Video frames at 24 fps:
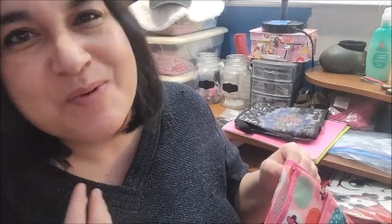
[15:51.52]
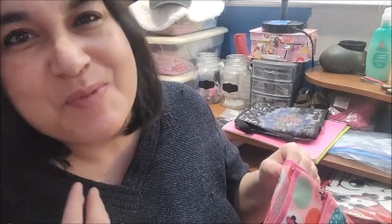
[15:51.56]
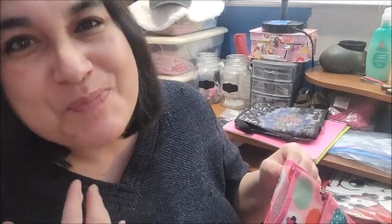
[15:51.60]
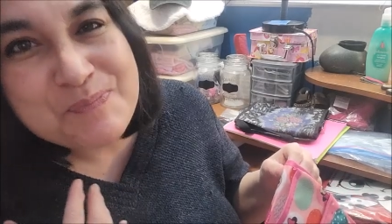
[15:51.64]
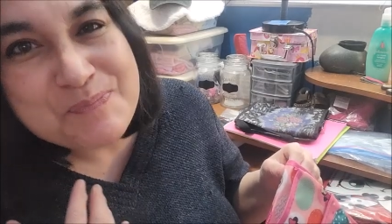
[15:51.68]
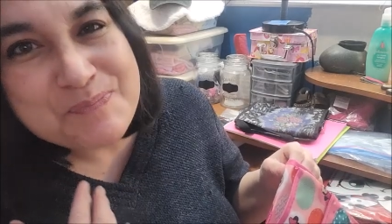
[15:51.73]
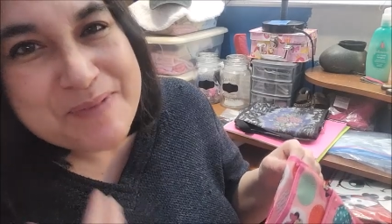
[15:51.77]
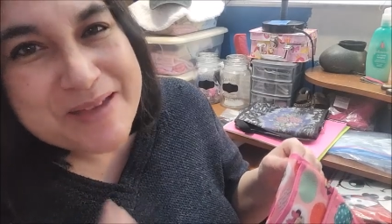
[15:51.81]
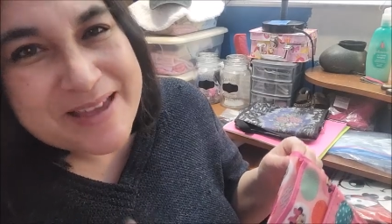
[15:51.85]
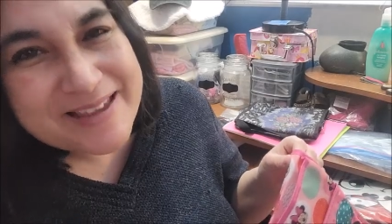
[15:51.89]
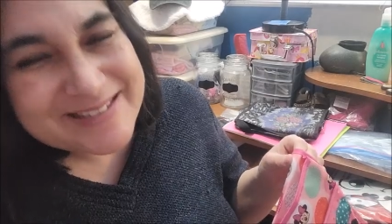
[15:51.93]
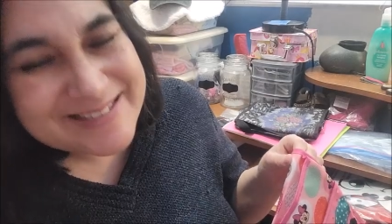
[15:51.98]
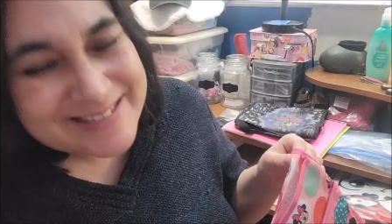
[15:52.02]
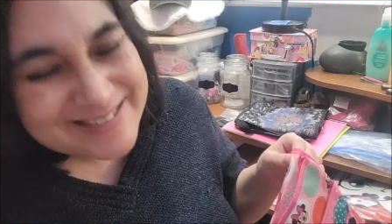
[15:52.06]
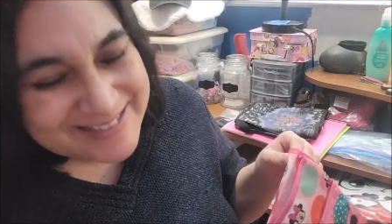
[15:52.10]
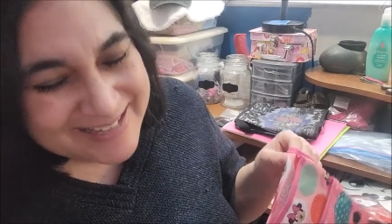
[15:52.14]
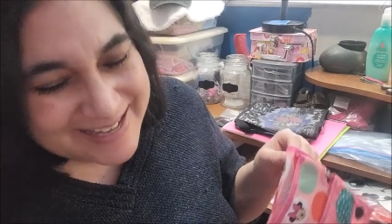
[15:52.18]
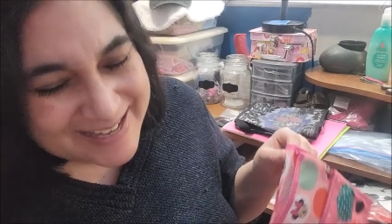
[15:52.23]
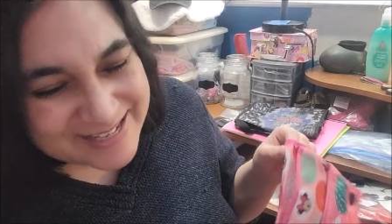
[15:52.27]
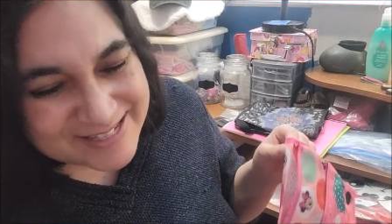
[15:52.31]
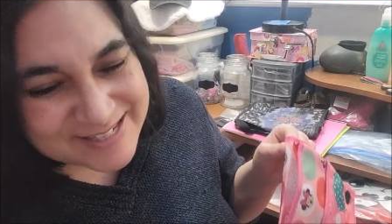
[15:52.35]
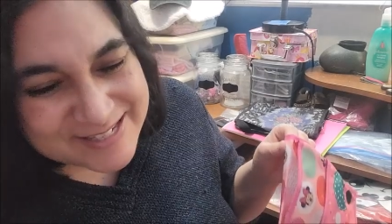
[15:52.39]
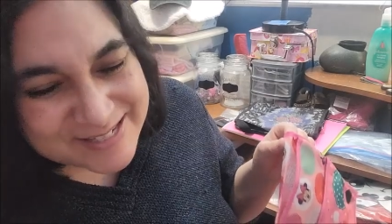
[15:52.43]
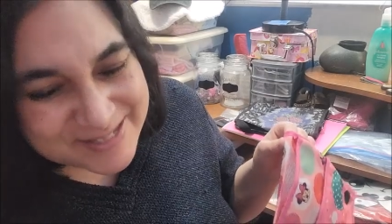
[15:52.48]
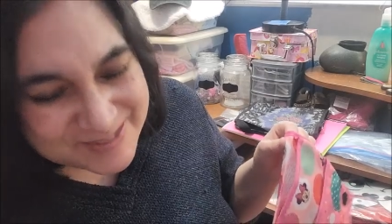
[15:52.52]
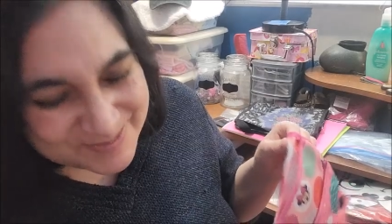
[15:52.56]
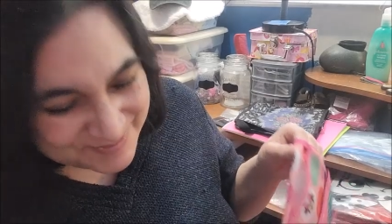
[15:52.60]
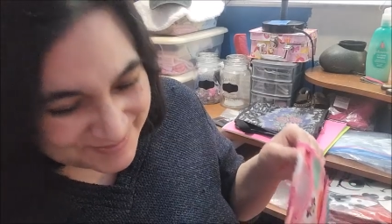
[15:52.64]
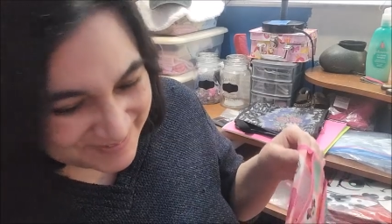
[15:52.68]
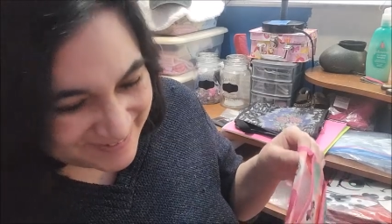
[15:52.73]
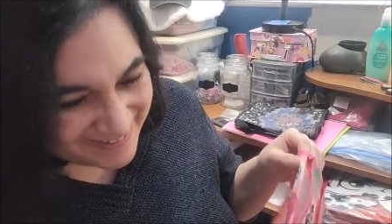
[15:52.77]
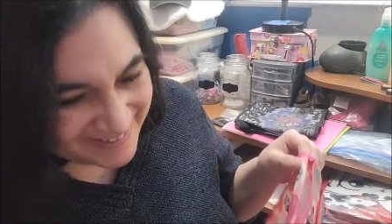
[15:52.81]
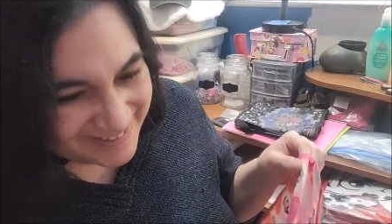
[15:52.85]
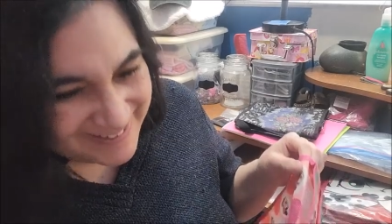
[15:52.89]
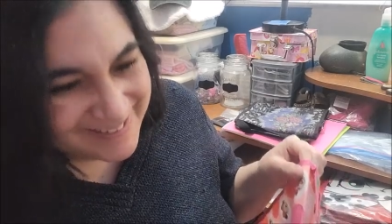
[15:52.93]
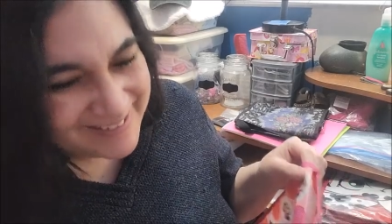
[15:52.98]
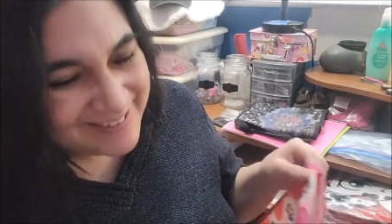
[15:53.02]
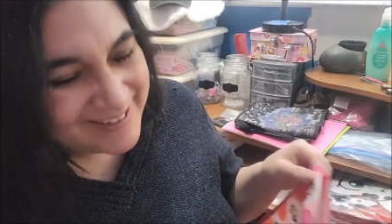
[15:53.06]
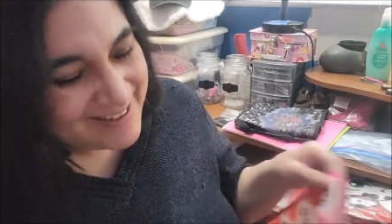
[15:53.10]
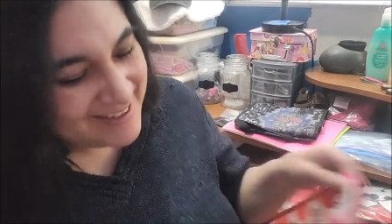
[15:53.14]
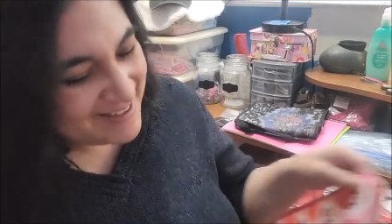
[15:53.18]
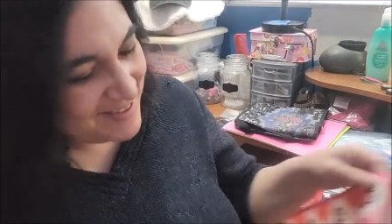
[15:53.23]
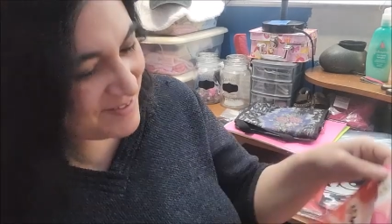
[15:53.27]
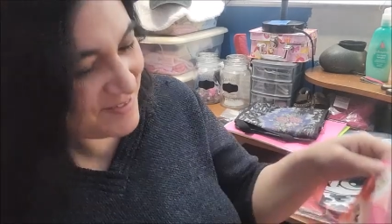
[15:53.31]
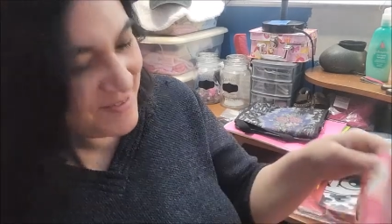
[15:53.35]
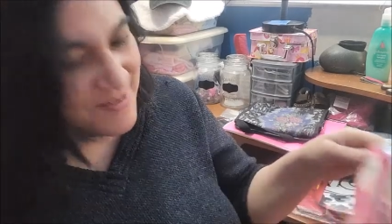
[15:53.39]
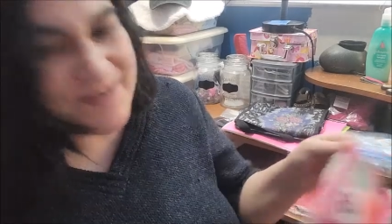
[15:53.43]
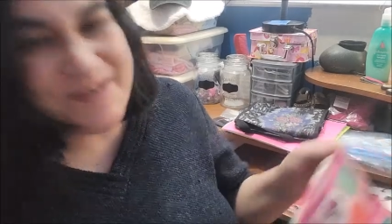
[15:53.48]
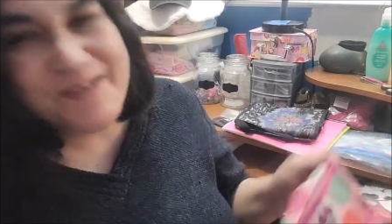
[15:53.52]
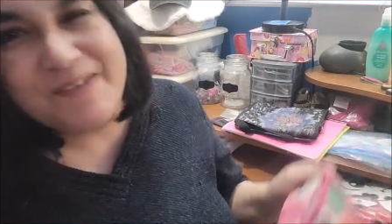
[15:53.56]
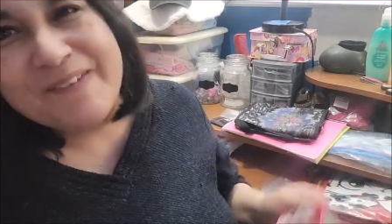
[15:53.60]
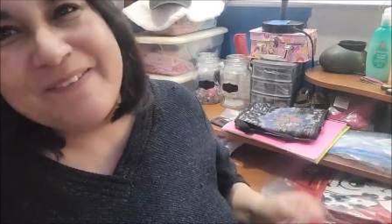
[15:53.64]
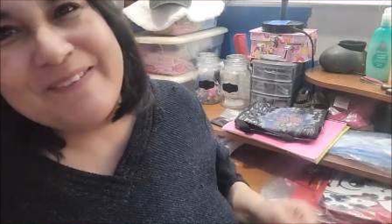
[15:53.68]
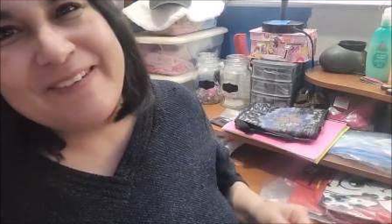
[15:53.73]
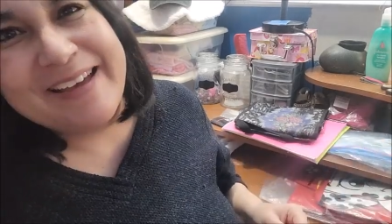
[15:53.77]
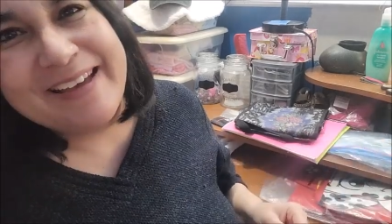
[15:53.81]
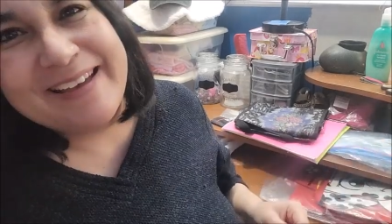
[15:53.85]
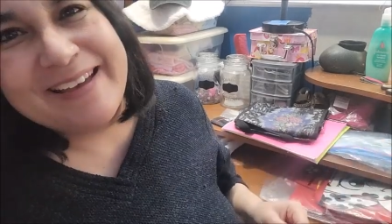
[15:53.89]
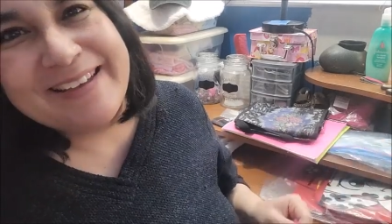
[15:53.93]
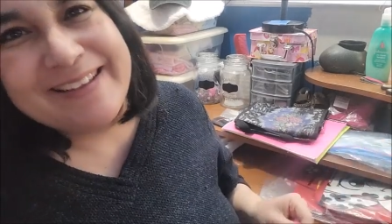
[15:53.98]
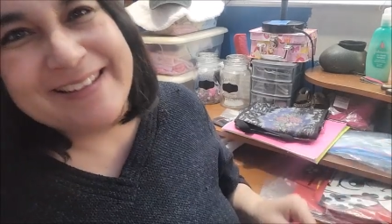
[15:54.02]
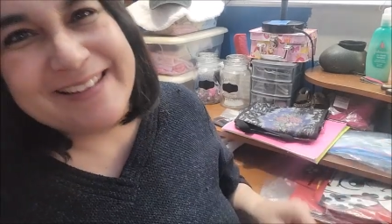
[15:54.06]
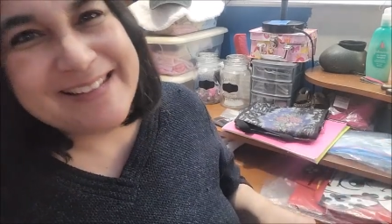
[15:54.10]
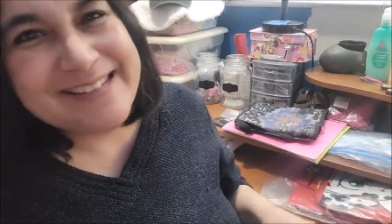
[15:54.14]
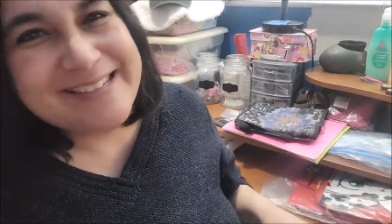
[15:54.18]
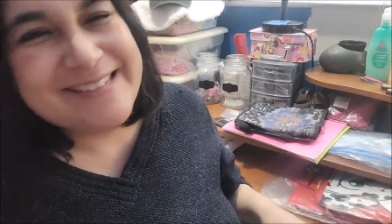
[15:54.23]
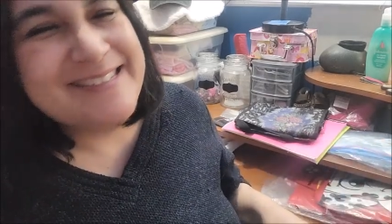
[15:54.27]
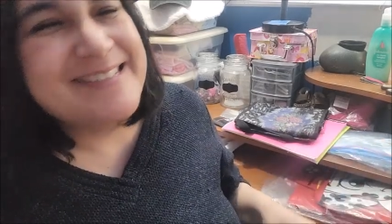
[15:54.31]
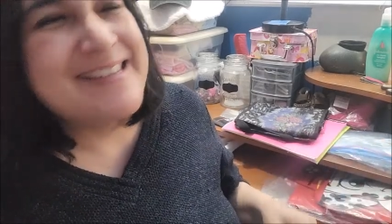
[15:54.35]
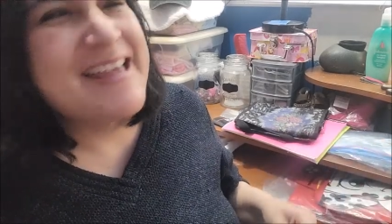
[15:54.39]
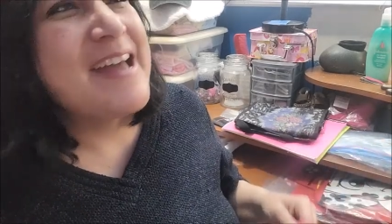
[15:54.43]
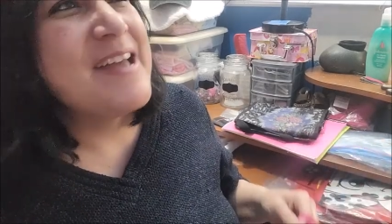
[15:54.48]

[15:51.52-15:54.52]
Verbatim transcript: own best customer. Oh my goodness,